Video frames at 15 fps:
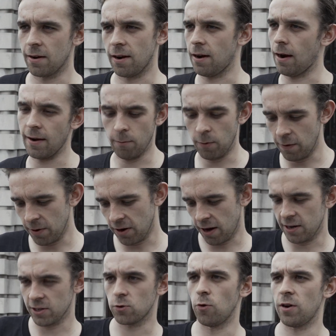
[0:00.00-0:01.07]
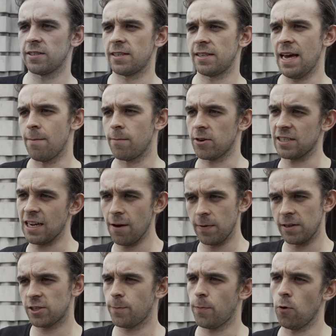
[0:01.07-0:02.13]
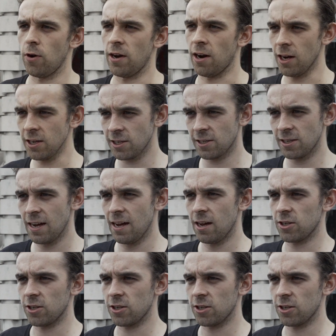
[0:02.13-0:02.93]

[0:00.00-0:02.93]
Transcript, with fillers: And, and then we've been going and talking to them because they've been supporting us.